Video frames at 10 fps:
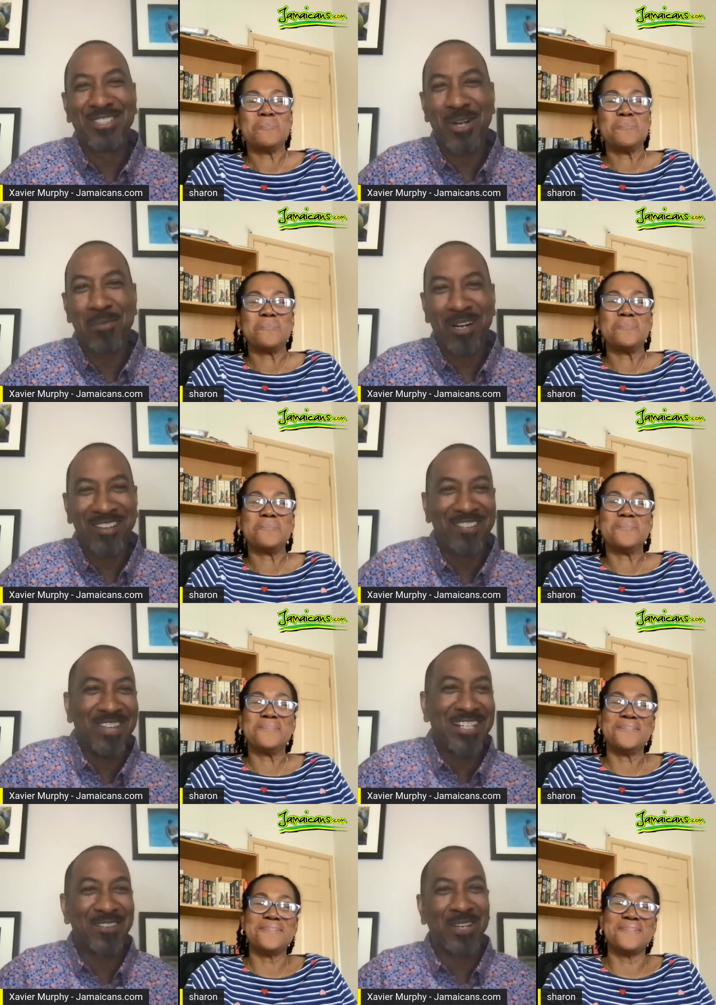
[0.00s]
Speaker 1: trouble.
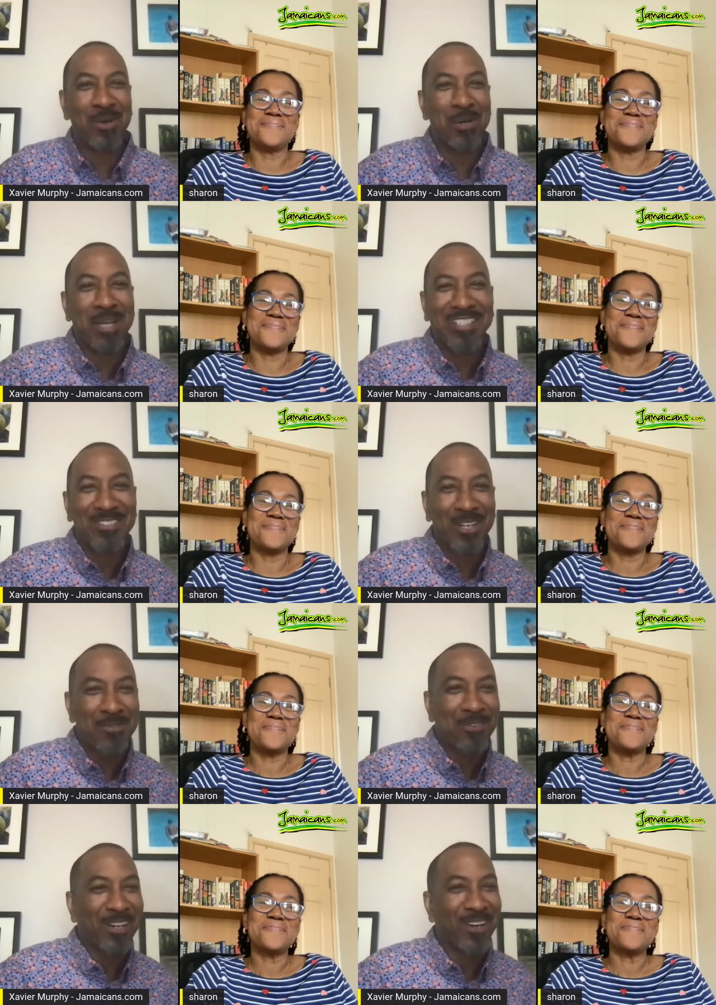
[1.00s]
Make sure you
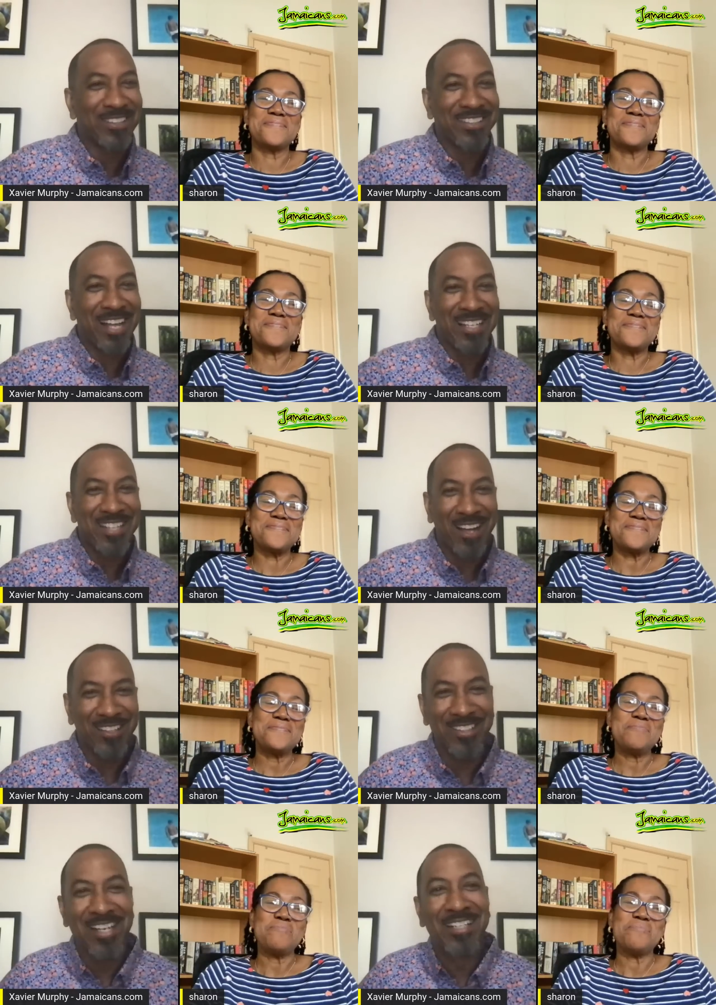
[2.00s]
fill out and
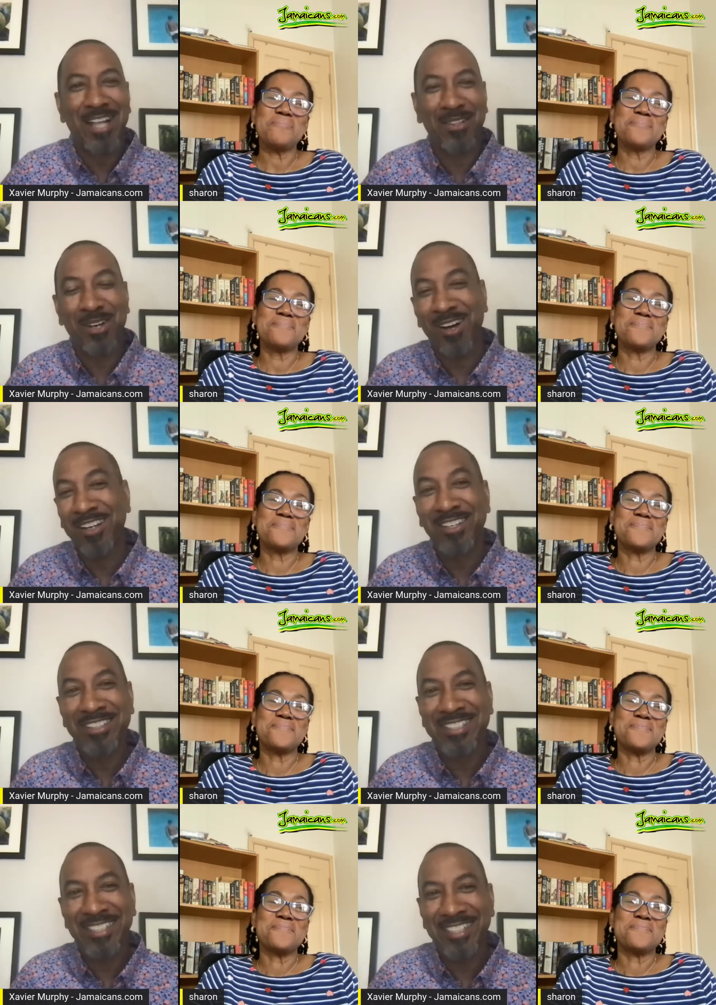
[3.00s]
dot all your
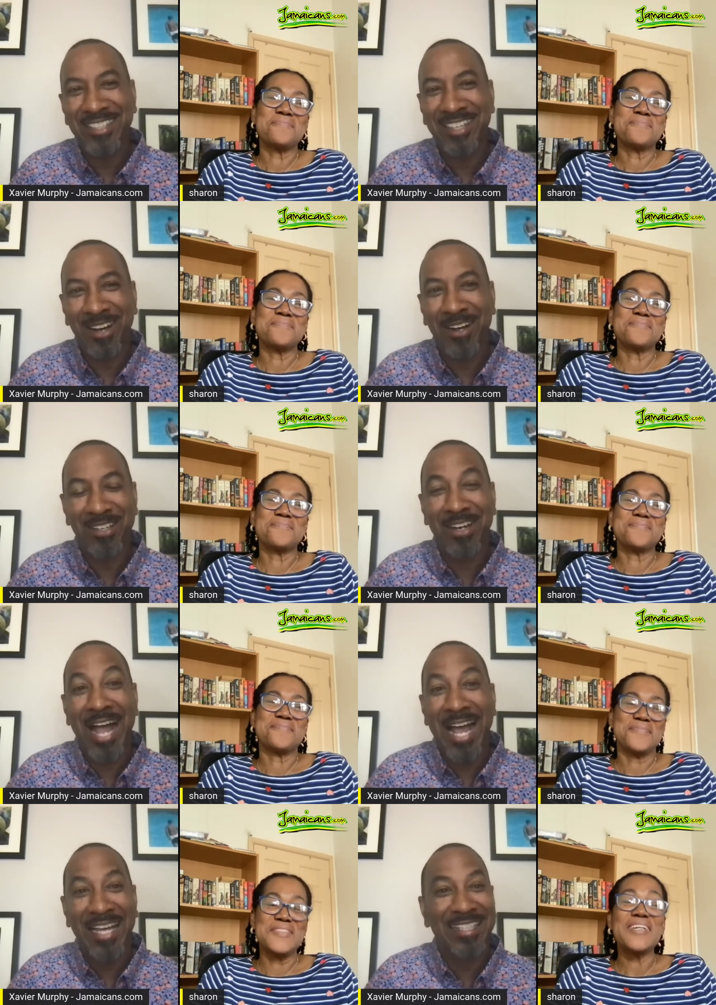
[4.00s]
T's, all your
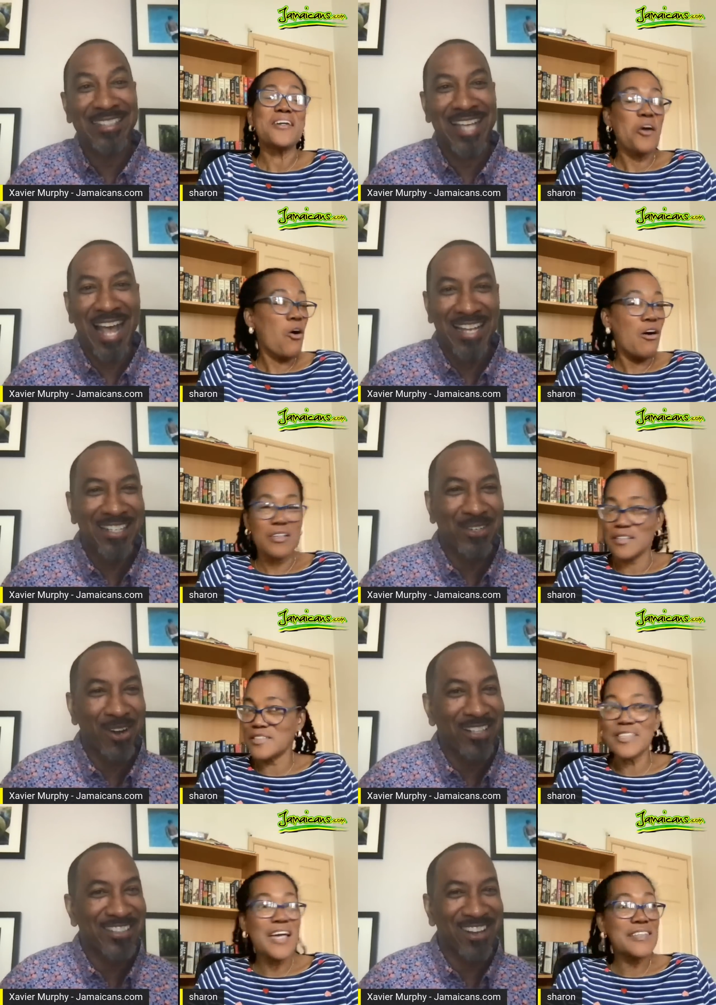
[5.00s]
I's, and
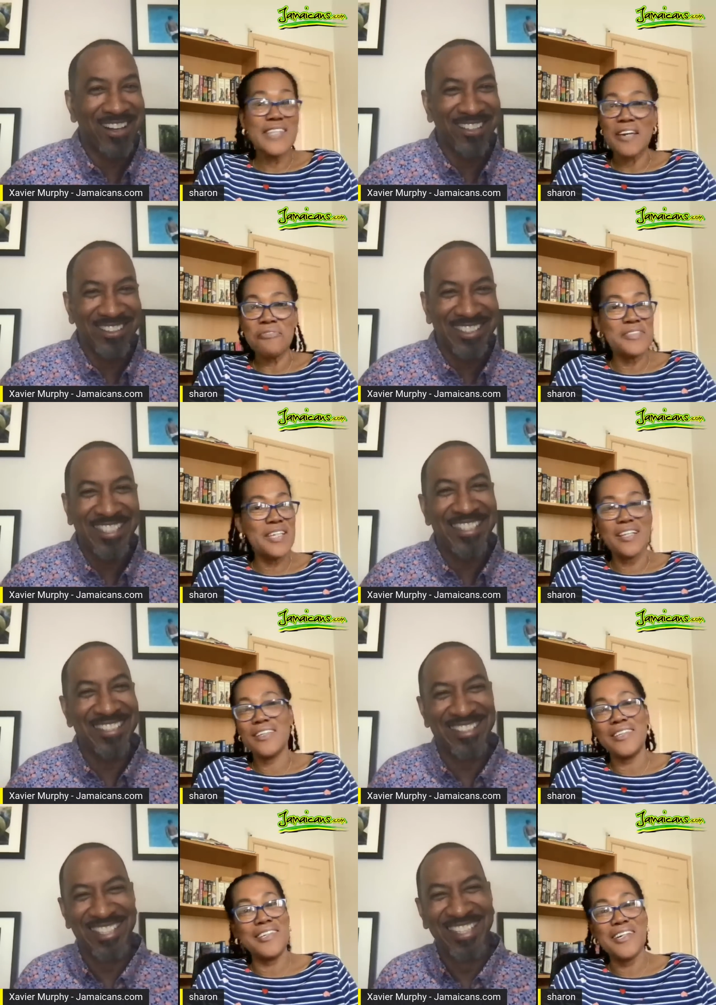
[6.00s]
cross
Speaker 2: all your T's.
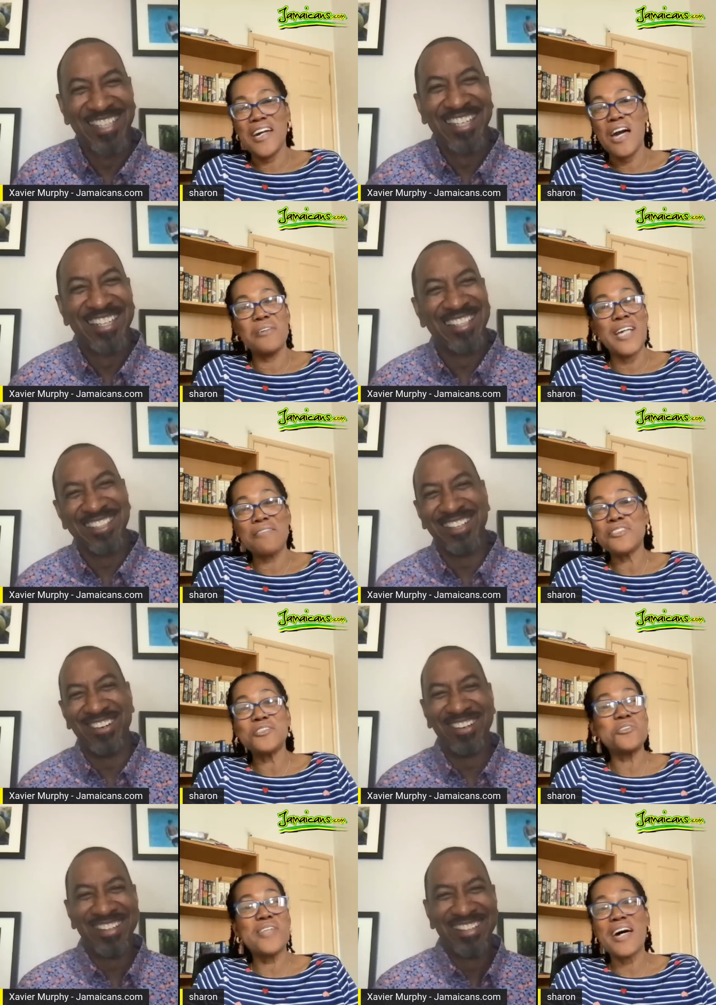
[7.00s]
Yeah, I would have
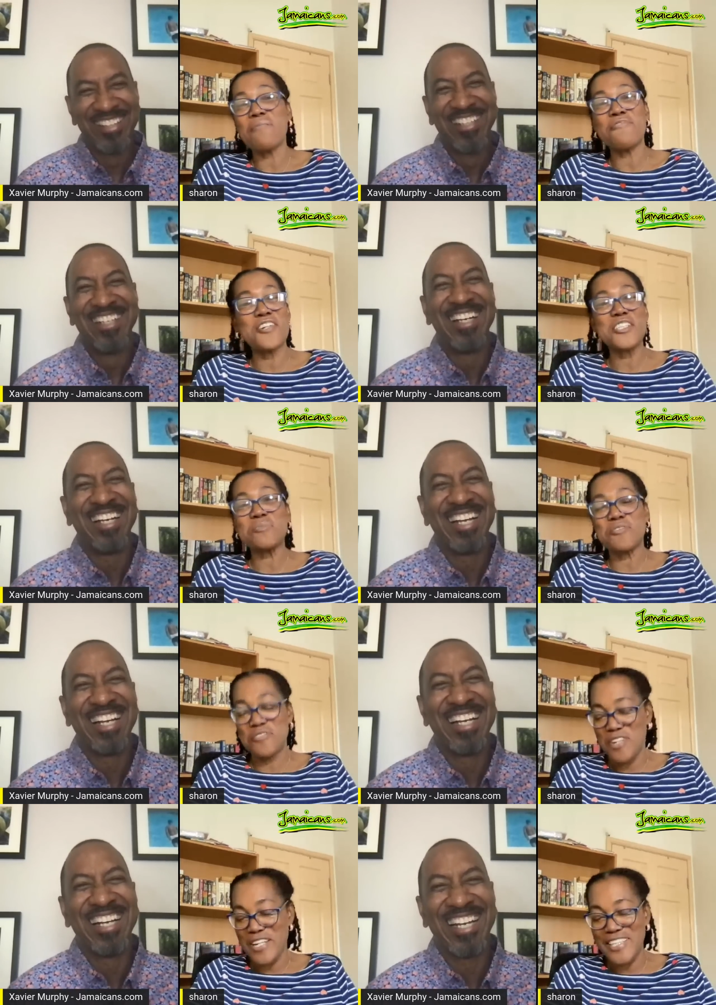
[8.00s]
to do that first
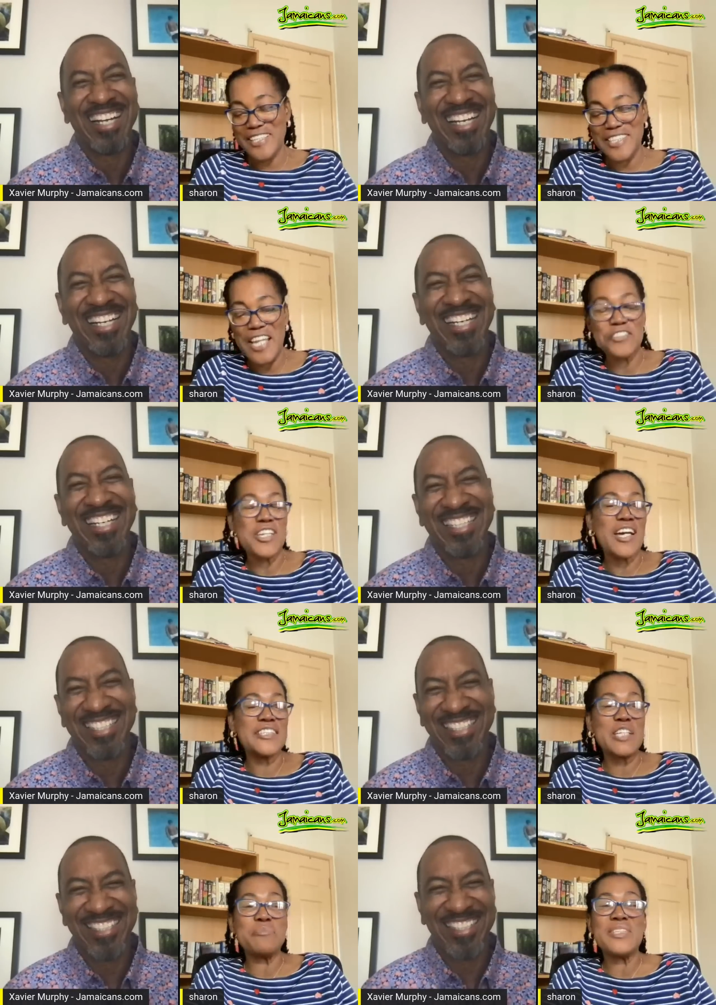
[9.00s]
before I
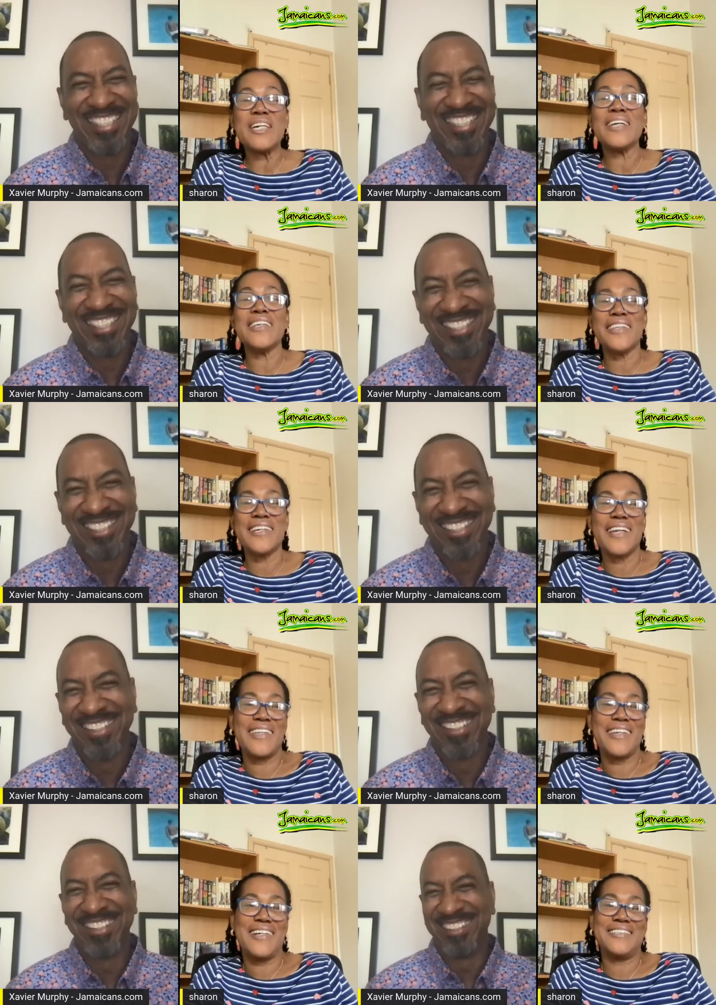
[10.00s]
attempted anything
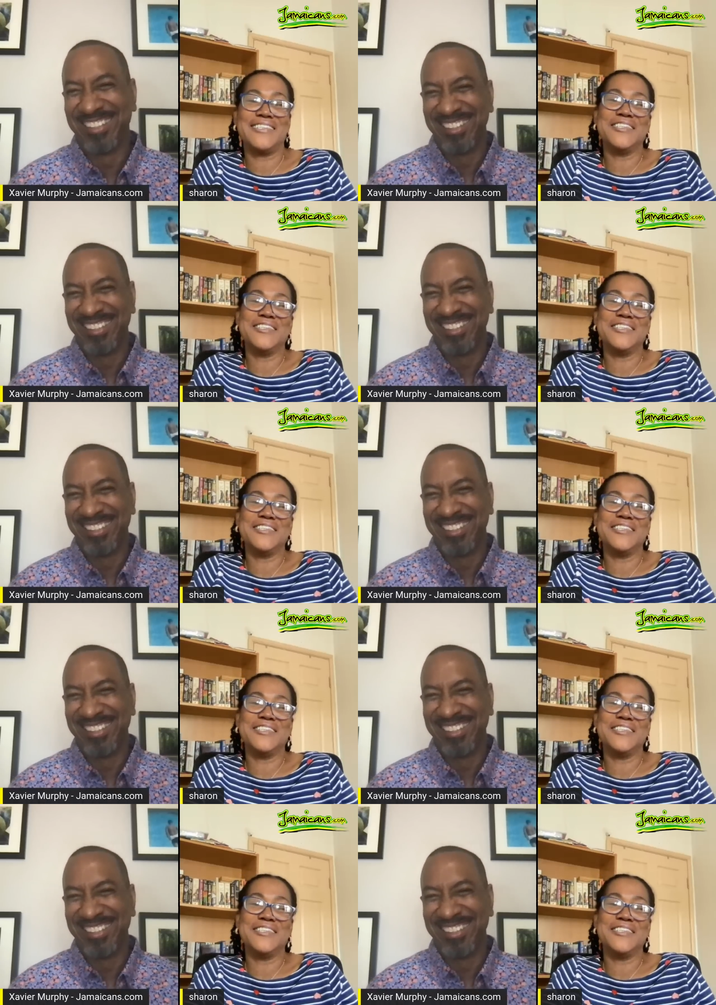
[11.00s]
like that.